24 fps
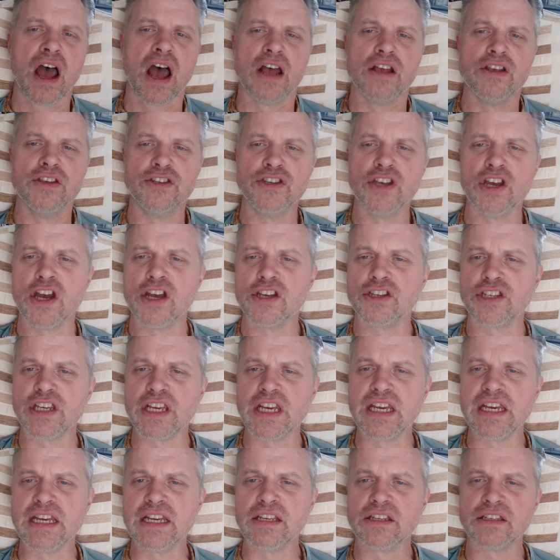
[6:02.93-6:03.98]

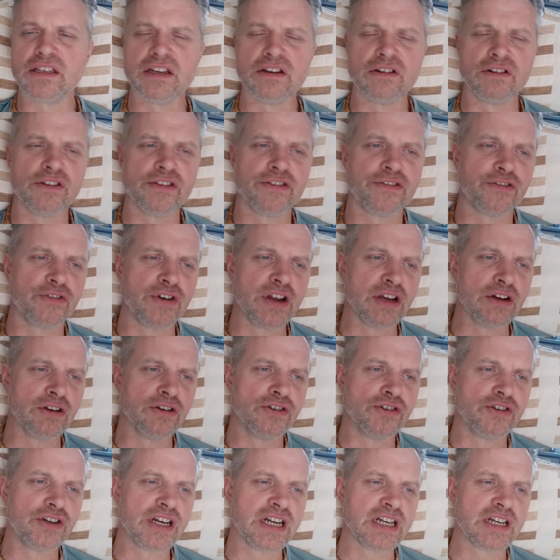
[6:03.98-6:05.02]
Xerxes, you know,
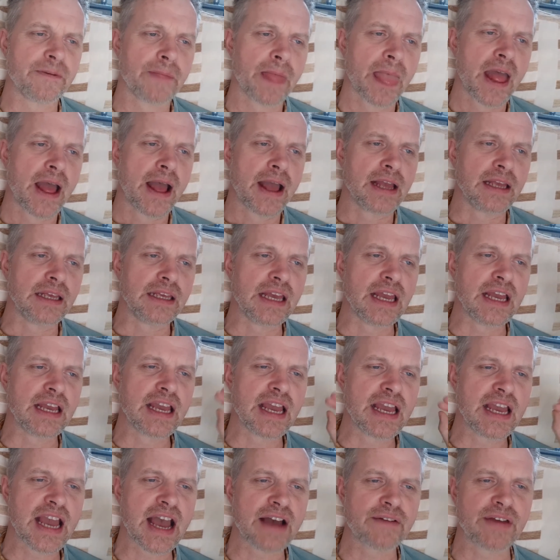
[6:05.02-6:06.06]
300.
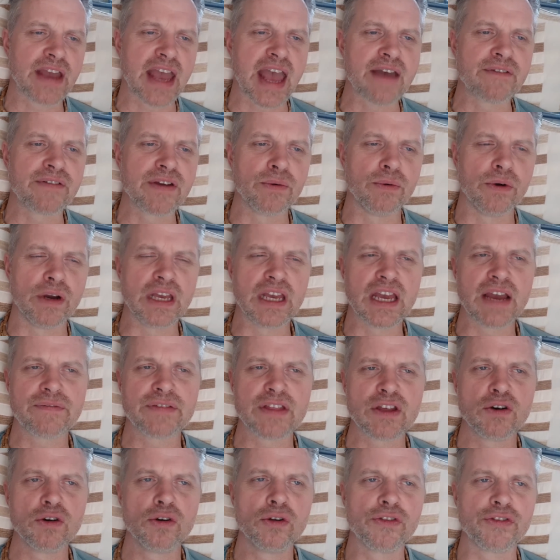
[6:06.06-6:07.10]
You have it everywhere. You have the
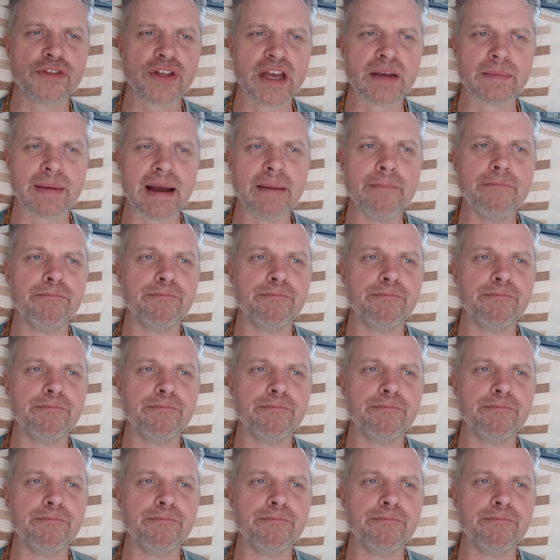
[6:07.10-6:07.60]
whole thing about